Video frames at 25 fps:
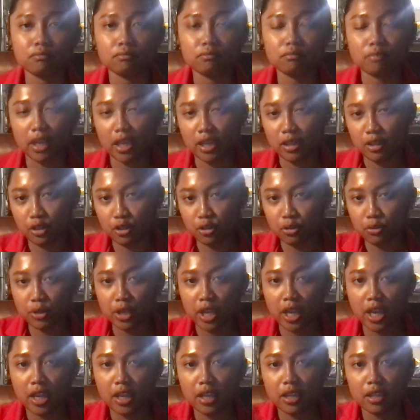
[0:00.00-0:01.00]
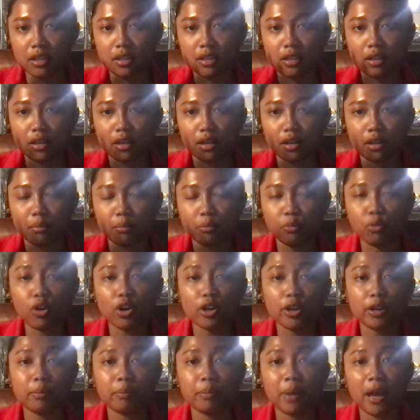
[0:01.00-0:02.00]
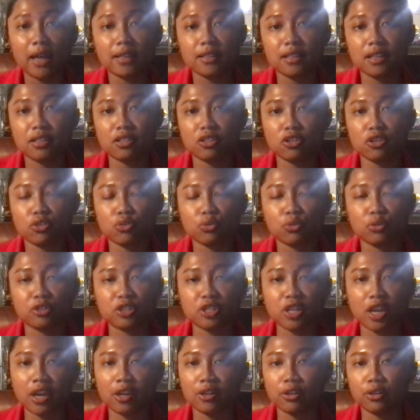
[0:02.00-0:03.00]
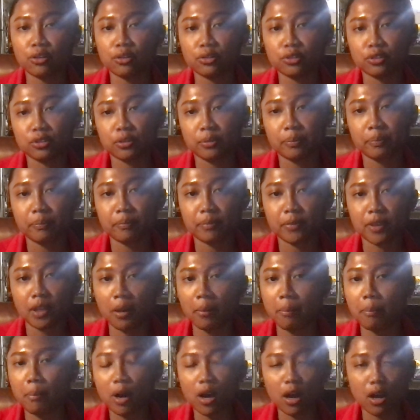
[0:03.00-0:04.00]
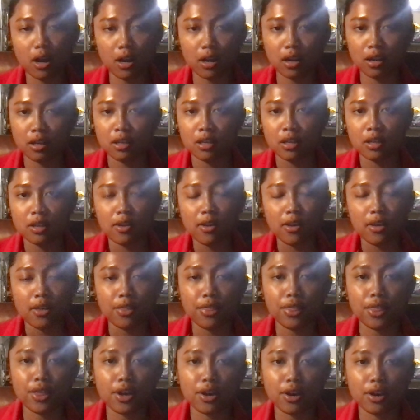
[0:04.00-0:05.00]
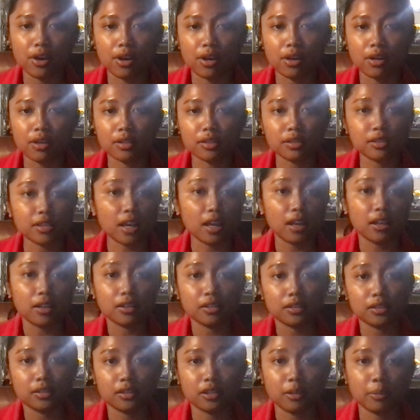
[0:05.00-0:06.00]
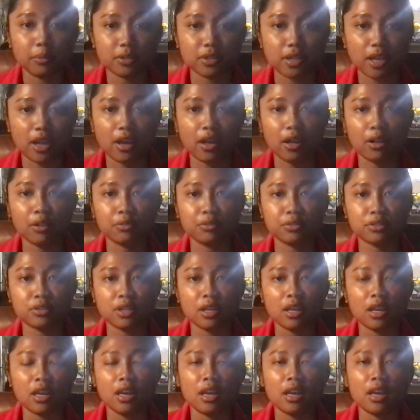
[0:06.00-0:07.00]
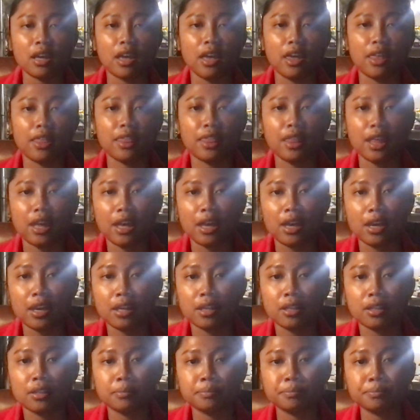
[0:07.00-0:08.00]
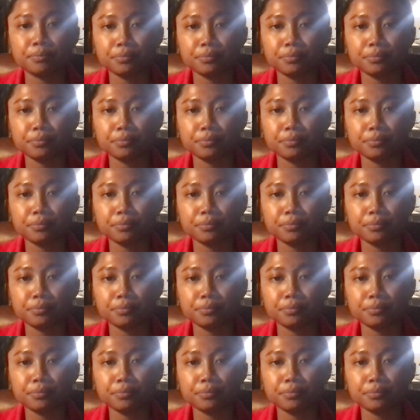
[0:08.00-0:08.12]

and create water passages or channels among the cells themselves. And then